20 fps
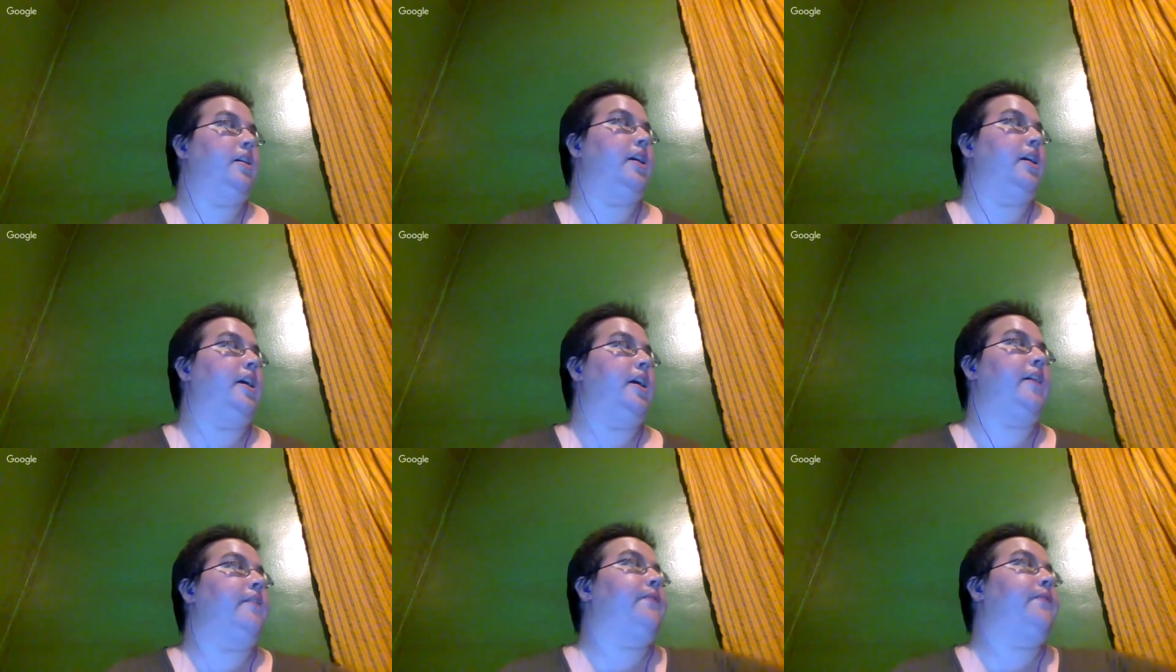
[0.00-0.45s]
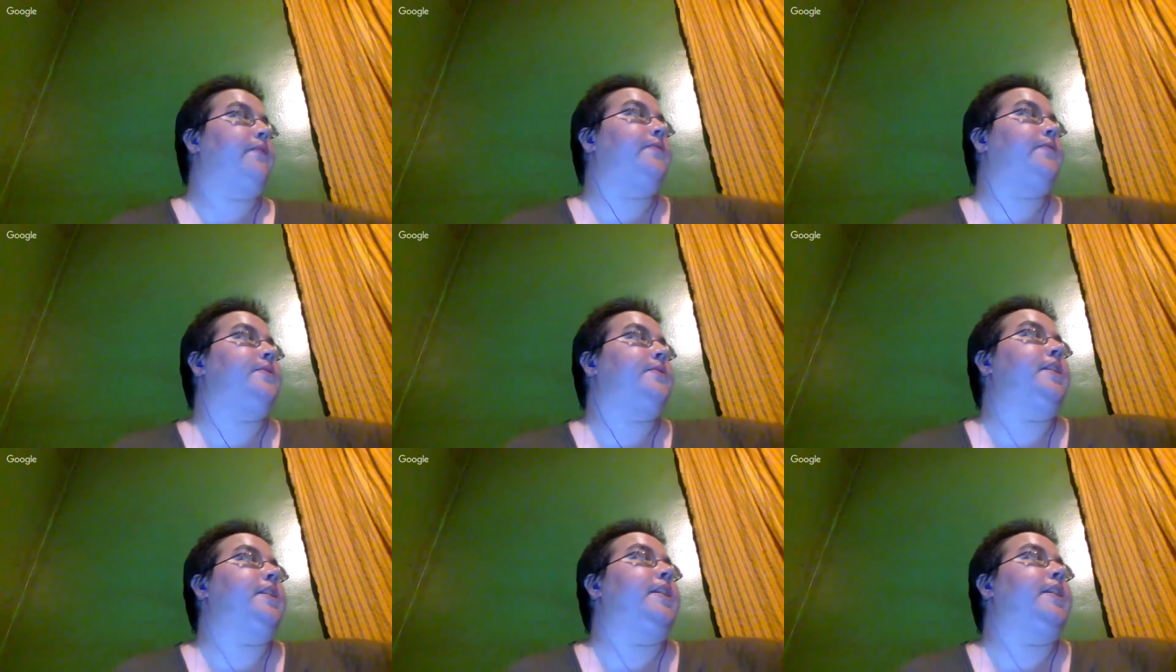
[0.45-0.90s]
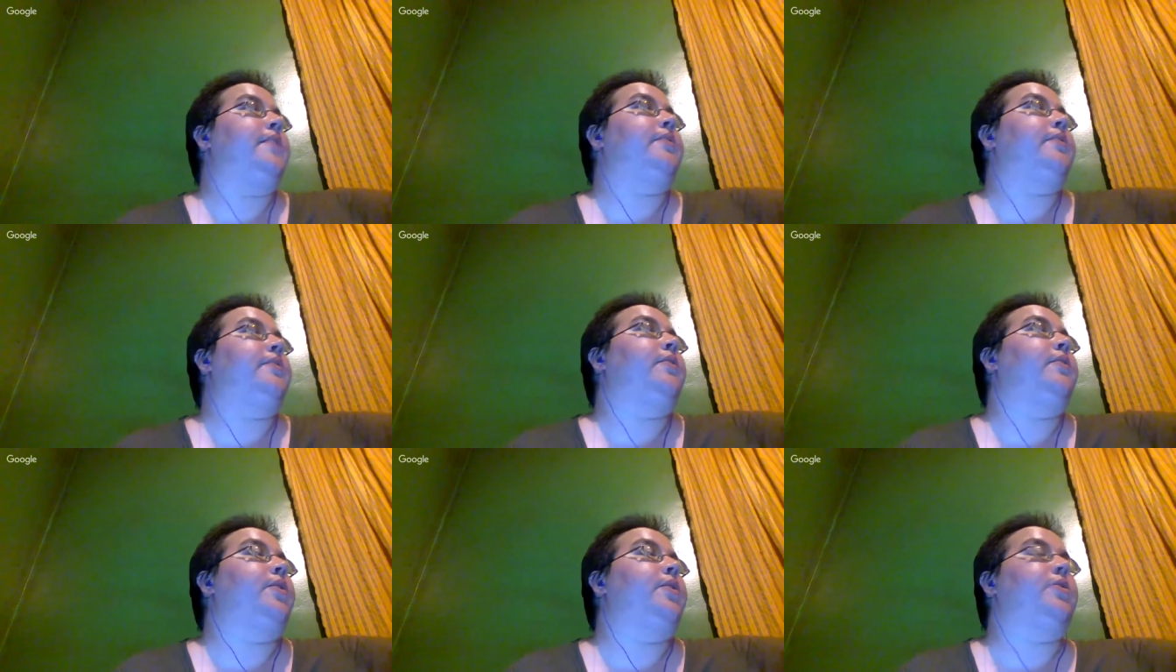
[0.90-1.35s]
if if
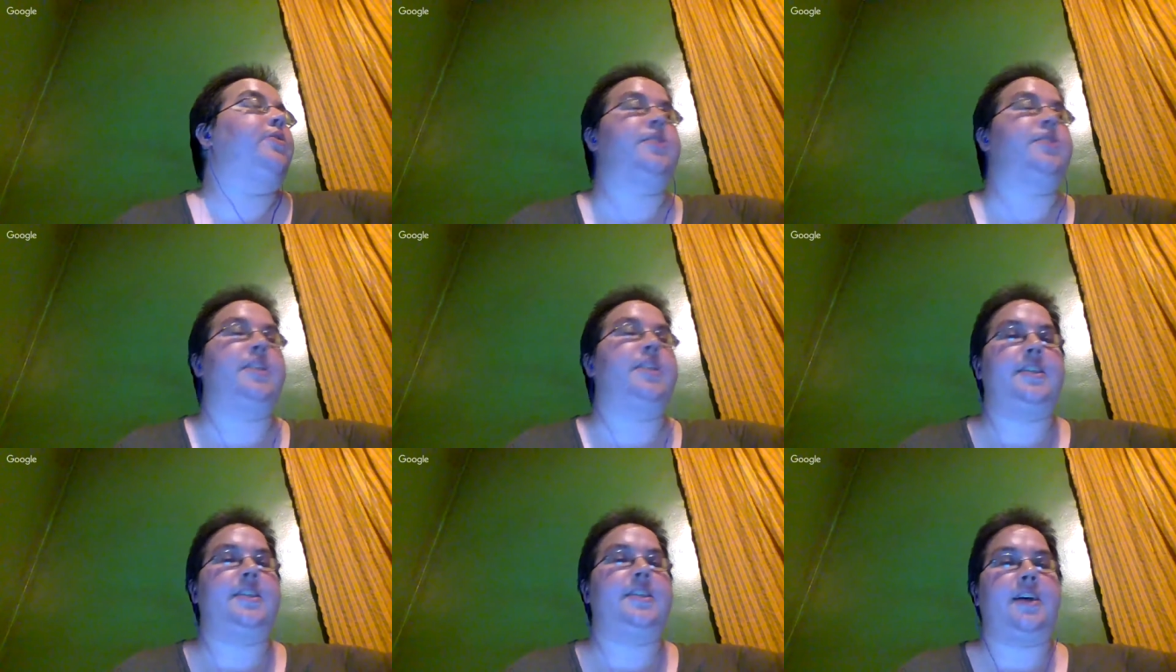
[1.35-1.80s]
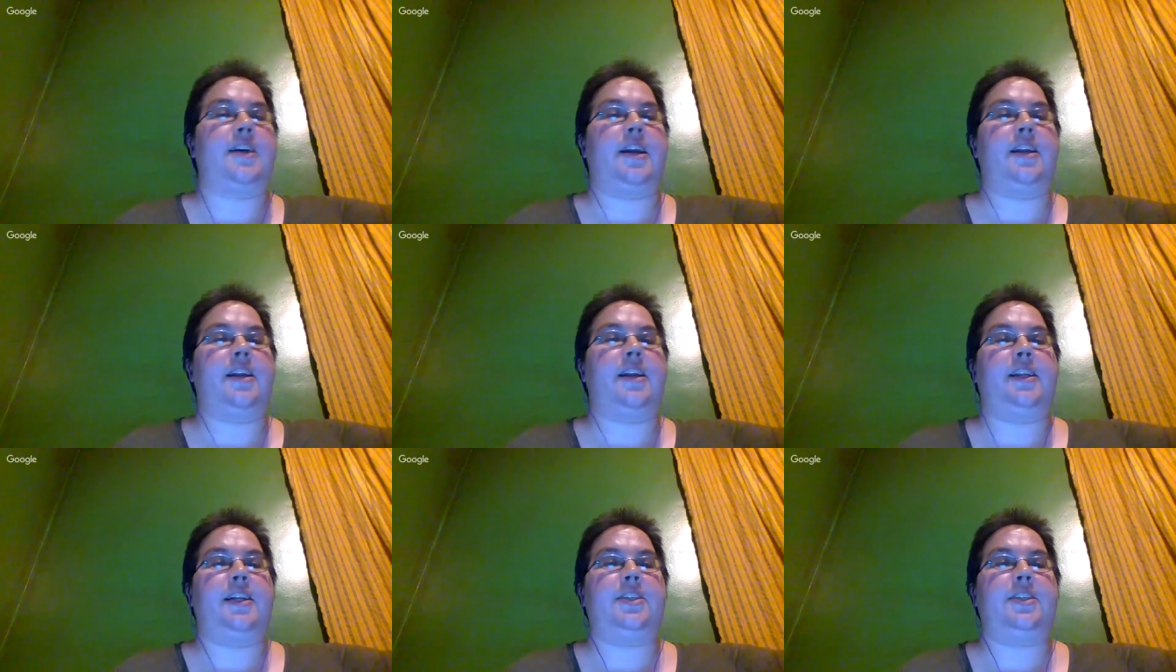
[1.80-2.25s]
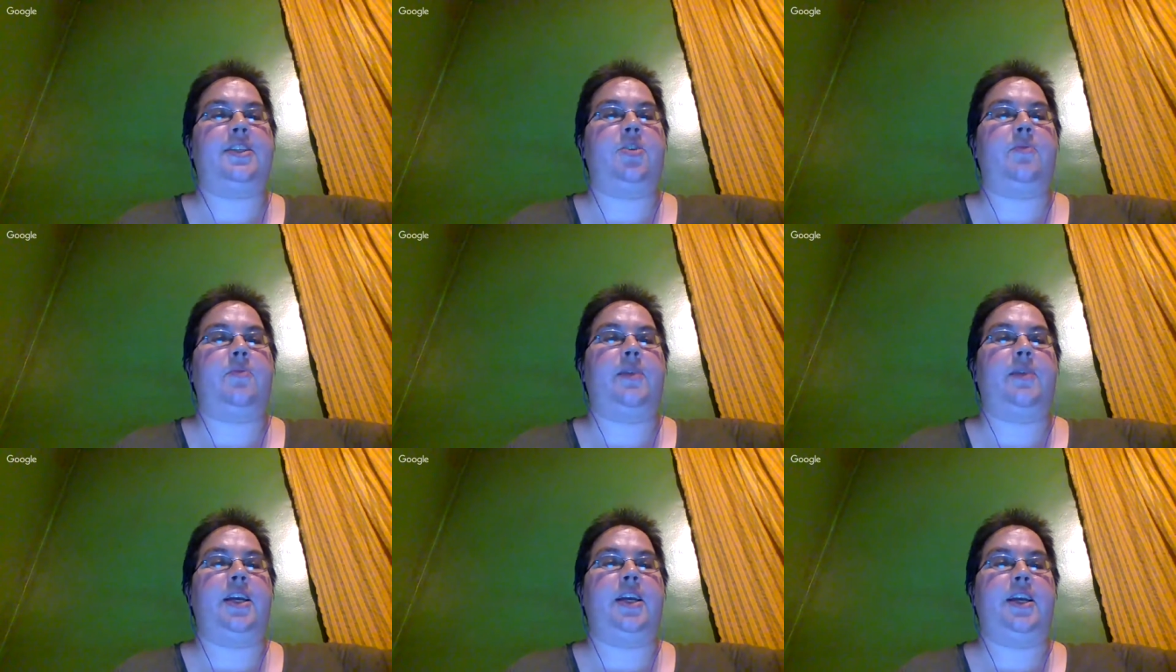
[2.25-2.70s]
the voters had decided that
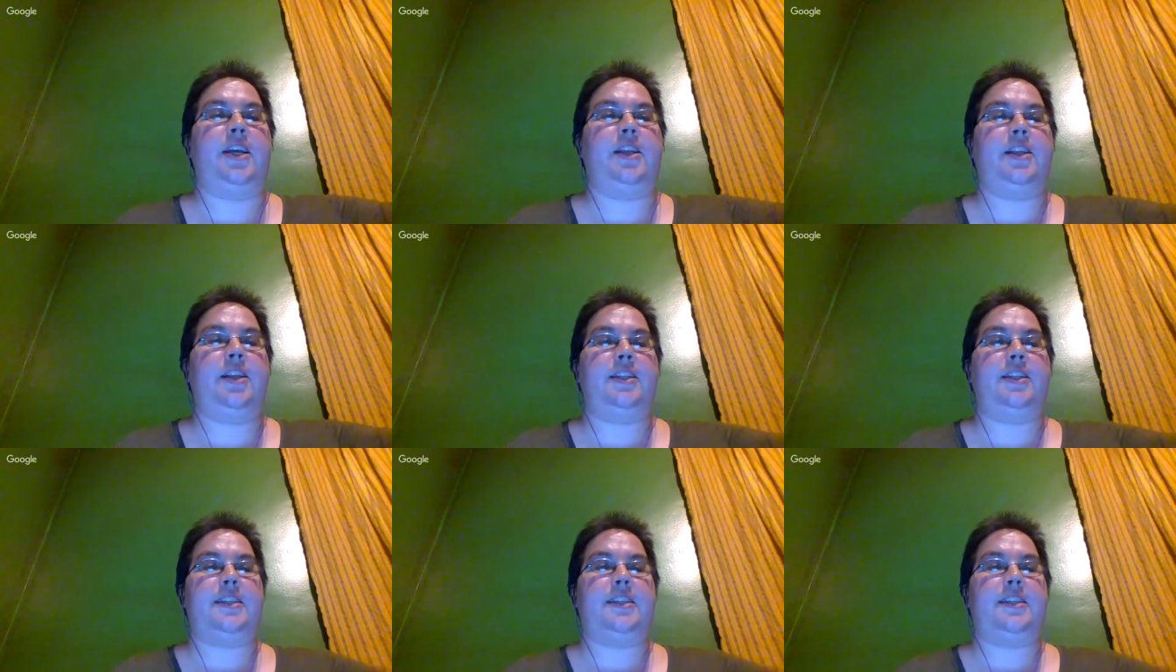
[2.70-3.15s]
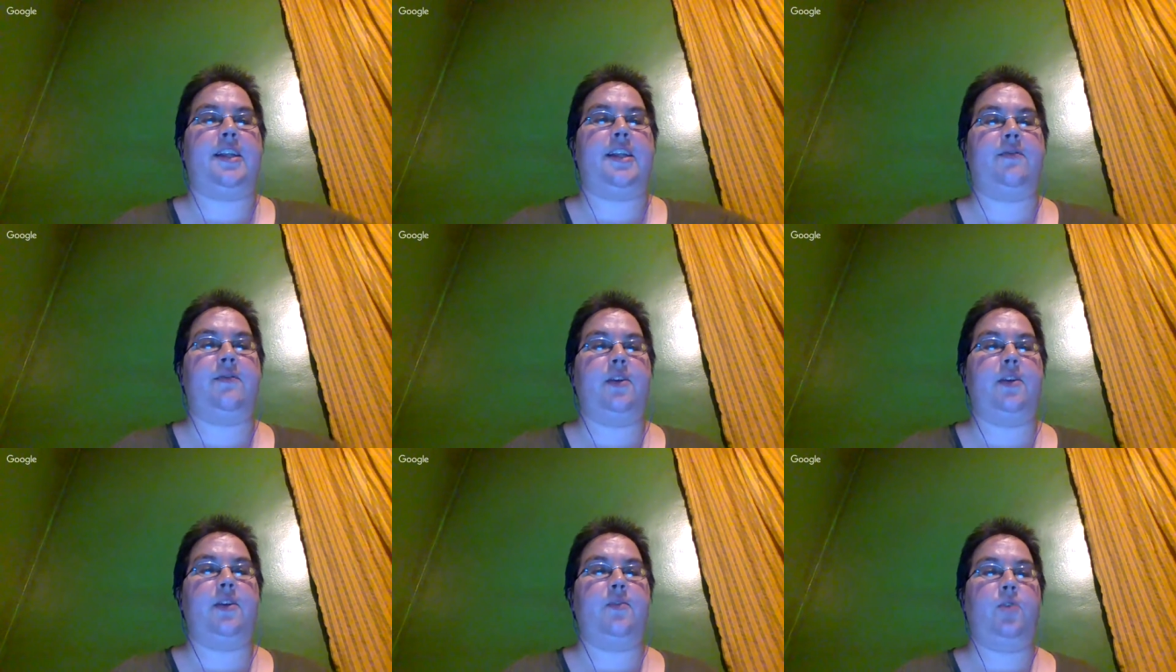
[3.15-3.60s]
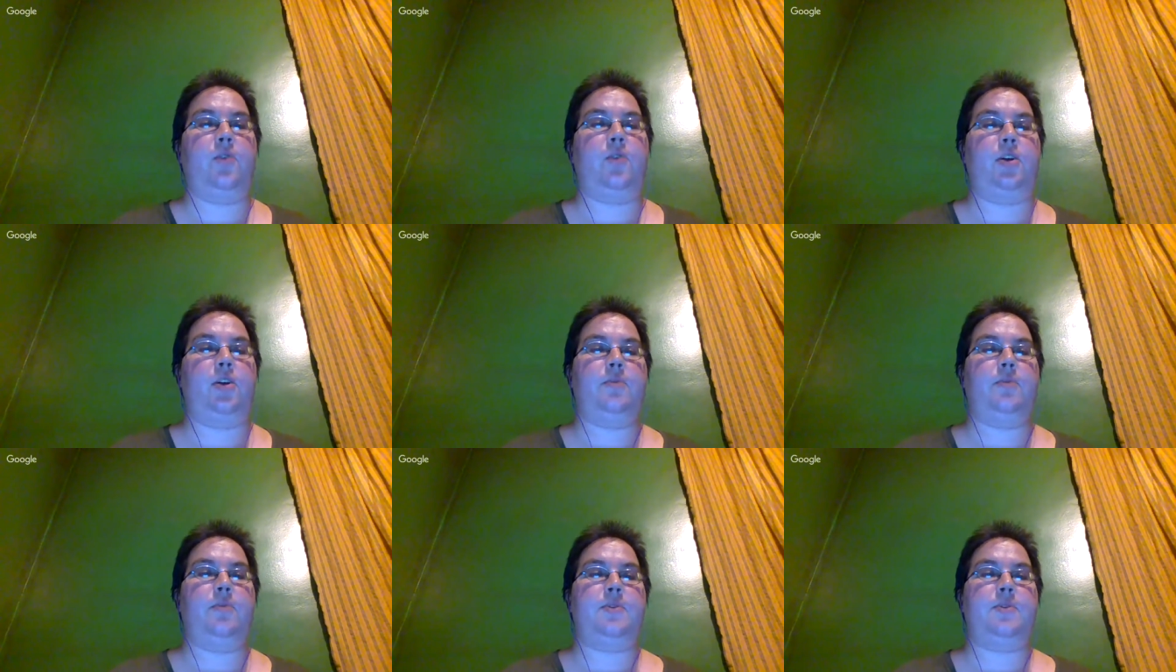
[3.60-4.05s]
Tobin Heath instead of Lynn
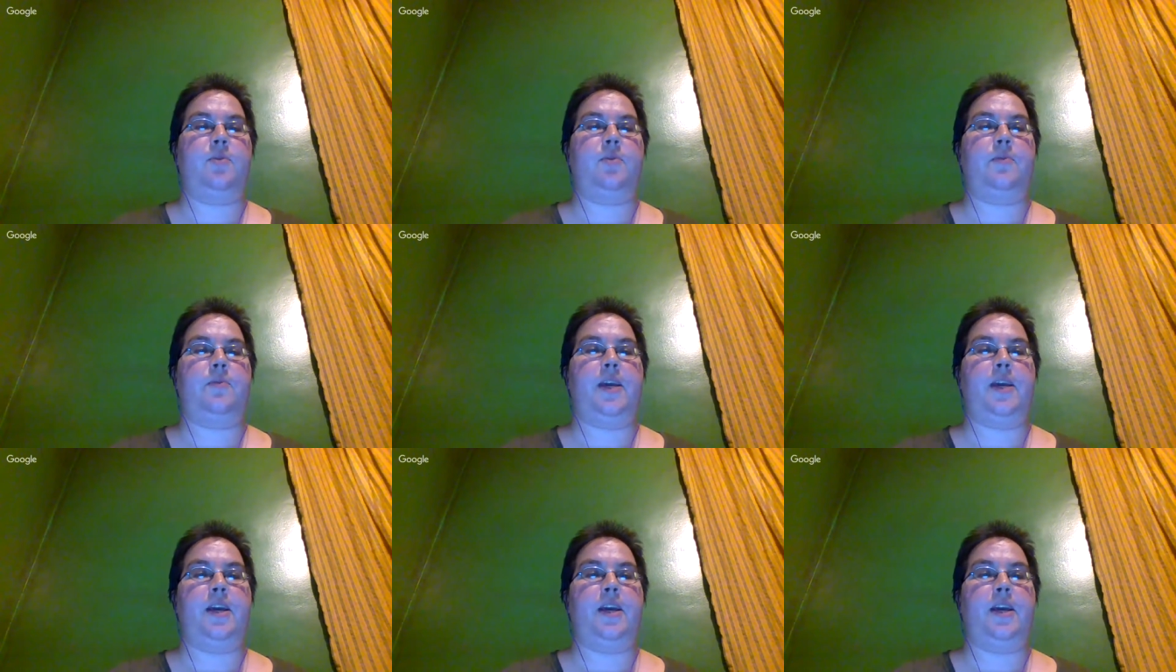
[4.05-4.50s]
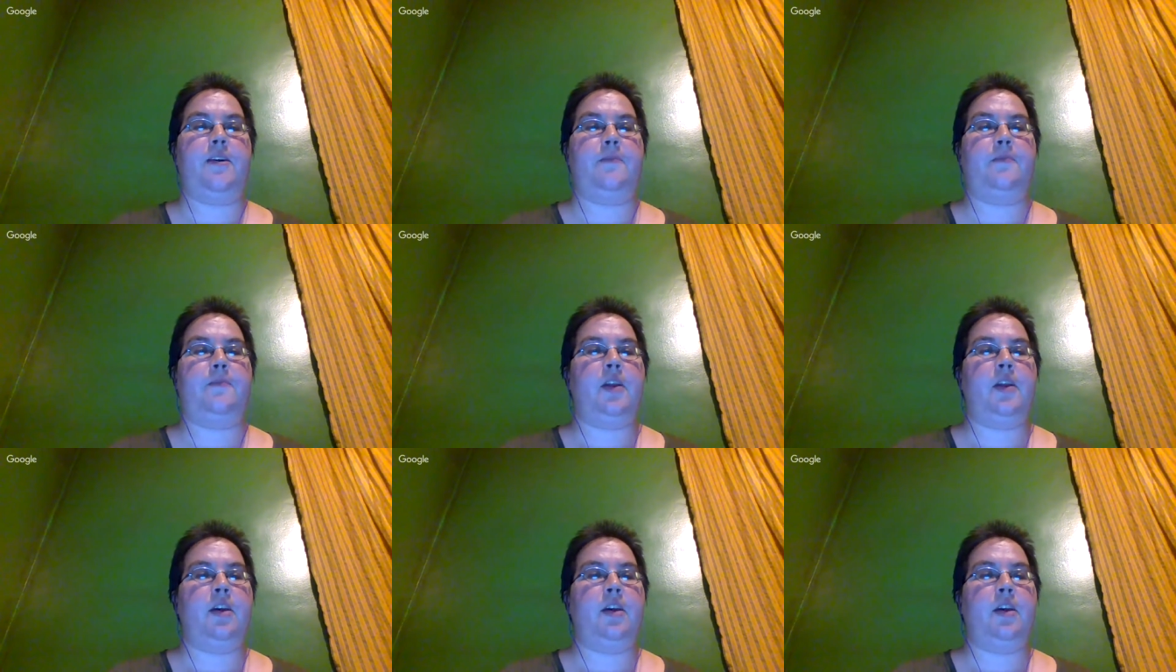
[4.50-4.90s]
Williams would be a